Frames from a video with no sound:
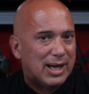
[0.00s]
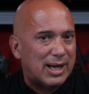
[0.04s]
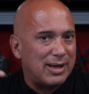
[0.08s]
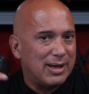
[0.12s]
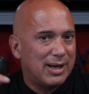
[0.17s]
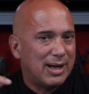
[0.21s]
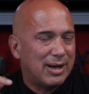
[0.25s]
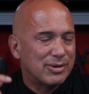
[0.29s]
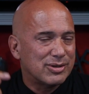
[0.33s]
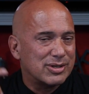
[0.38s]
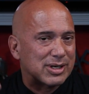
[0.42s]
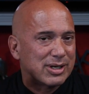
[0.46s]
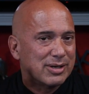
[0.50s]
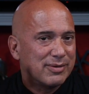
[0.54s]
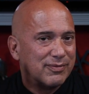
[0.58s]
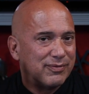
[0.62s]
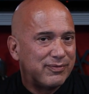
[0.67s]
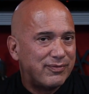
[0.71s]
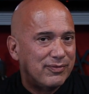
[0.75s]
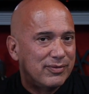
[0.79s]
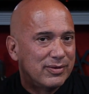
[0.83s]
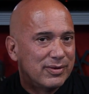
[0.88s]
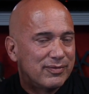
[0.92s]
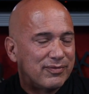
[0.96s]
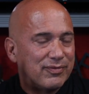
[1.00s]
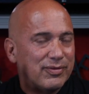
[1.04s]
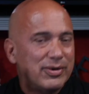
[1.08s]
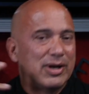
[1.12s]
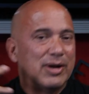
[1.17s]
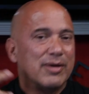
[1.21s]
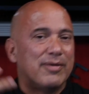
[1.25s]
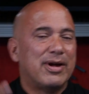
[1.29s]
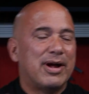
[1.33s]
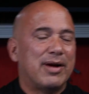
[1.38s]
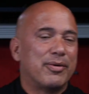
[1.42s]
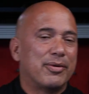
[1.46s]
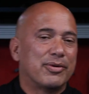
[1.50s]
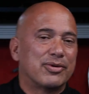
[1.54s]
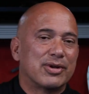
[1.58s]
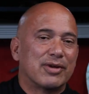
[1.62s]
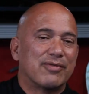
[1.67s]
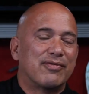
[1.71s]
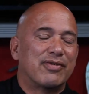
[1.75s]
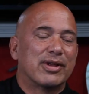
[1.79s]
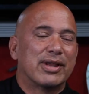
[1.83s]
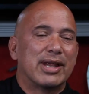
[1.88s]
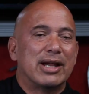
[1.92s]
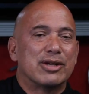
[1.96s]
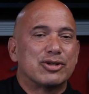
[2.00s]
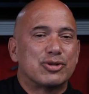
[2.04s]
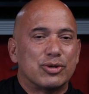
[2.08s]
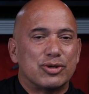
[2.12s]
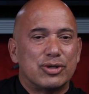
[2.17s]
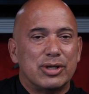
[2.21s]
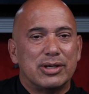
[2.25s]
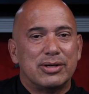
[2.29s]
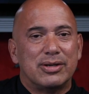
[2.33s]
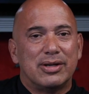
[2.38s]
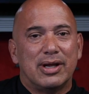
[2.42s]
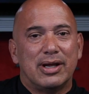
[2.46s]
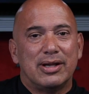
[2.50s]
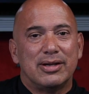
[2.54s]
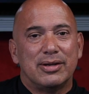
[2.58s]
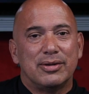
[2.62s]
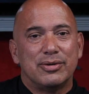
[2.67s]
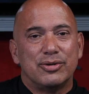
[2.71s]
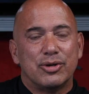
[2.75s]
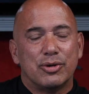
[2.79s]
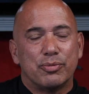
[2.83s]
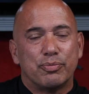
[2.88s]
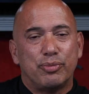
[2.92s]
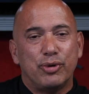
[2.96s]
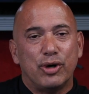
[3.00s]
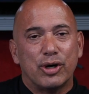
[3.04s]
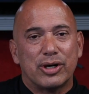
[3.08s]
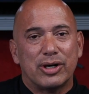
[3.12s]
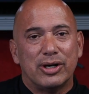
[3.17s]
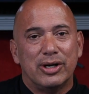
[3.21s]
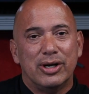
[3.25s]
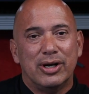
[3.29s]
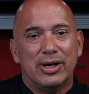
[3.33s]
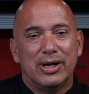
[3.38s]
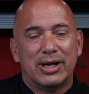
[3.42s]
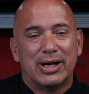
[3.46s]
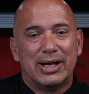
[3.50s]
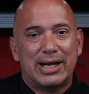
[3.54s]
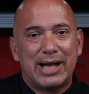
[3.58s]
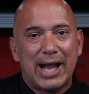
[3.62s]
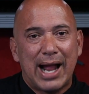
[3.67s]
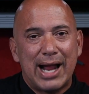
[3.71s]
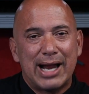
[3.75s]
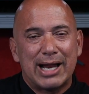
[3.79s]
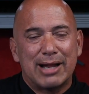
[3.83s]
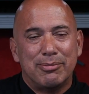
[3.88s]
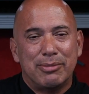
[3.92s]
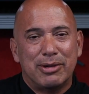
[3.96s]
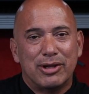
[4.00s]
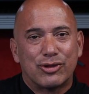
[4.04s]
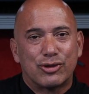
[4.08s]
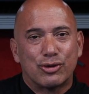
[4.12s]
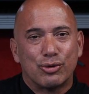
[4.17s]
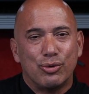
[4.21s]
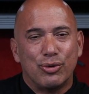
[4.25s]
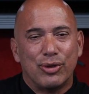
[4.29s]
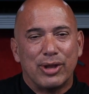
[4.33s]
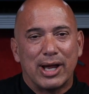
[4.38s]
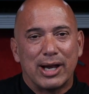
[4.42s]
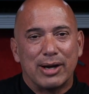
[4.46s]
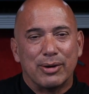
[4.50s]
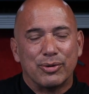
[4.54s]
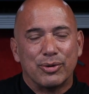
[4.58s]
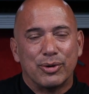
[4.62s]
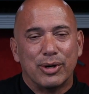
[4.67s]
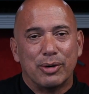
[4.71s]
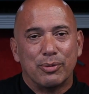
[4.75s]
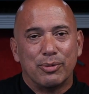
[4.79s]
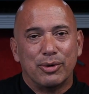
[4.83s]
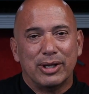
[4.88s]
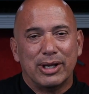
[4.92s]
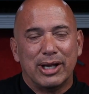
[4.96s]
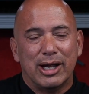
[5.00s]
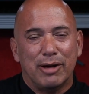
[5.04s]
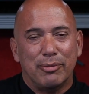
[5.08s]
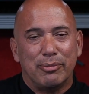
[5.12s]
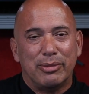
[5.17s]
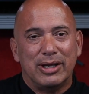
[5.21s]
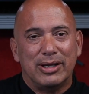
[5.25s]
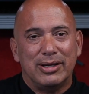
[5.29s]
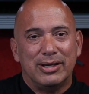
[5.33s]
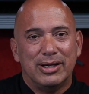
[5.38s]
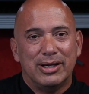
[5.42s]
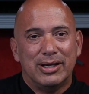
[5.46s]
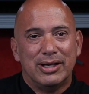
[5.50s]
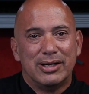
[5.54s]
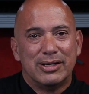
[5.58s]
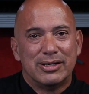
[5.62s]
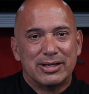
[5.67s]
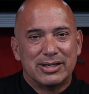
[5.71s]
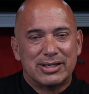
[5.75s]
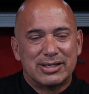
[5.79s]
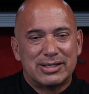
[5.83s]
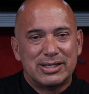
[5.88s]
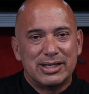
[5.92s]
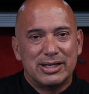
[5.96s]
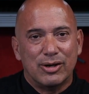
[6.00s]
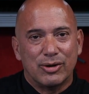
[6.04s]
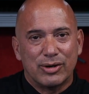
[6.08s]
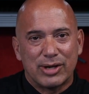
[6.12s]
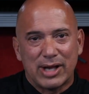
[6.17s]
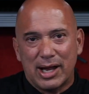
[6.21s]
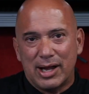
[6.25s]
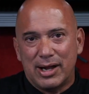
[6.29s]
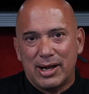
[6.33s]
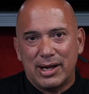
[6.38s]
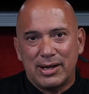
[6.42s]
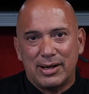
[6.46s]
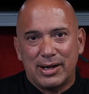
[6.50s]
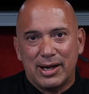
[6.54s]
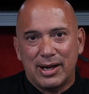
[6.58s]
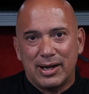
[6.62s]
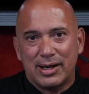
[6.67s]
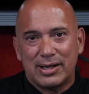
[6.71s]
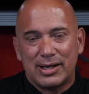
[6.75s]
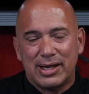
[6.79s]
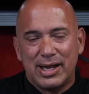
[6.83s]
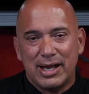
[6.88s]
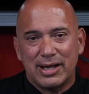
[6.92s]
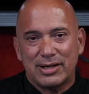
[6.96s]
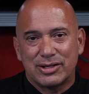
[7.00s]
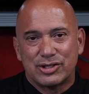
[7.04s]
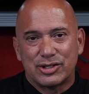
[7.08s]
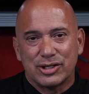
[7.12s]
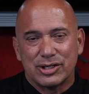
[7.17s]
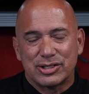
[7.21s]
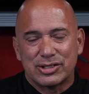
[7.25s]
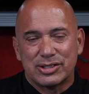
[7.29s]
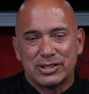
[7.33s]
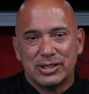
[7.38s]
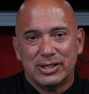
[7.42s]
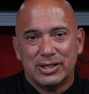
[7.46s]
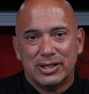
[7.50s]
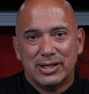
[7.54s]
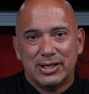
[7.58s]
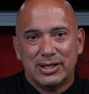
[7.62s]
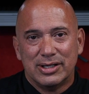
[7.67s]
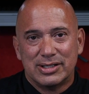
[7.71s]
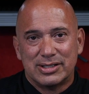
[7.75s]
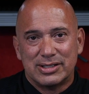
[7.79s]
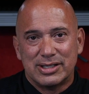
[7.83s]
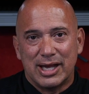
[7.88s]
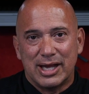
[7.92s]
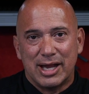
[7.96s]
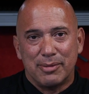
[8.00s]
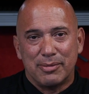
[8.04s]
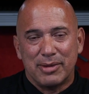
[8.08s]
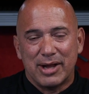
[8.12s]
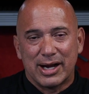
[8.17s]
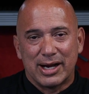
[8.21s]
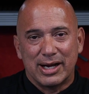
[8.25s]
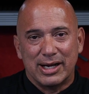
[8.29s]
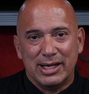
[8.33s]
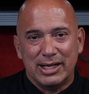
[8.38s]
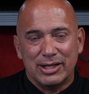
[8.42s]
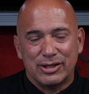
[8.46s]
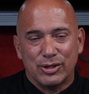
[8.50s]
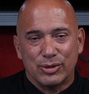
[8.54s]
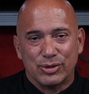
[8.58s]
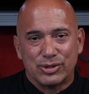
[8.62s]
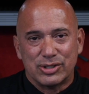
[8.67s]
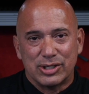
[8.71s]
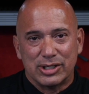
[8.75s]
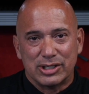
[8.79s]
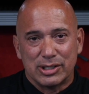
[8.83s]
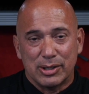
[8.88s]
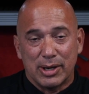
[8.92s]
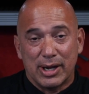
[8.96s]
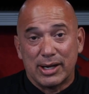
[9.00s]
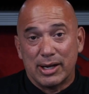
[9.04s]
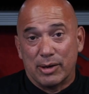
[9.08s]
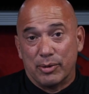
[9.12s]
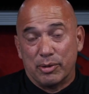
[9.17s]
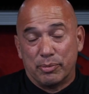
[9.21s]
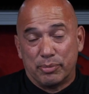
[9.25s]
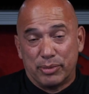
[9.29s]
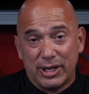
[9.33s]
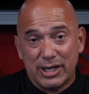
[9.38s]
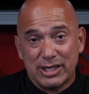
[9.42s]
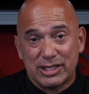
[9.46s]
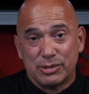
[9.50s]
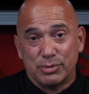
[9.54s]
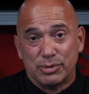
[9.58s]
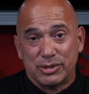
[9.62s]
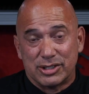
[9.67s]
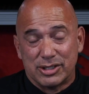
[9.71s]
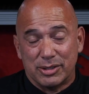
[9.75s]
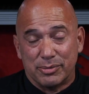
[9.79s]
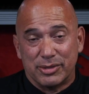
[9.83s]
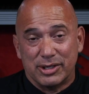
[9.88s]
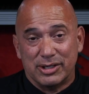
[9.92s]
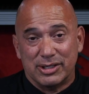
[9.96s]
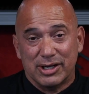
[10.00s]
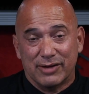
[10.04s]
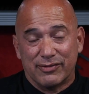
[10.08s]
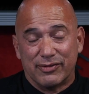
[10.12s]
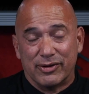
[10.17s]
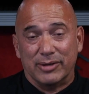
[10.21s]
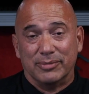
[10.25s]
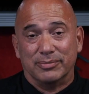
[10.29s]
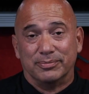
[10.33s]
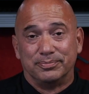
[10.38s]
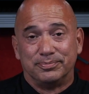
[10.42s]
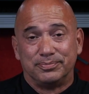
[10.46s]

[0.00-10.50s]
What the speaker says: how's it going to, how I was going to figure that out. So your book guided me through that. It really helped me to see, okay, I can't just say I'm not going to eat those things. I got to replace it with something different.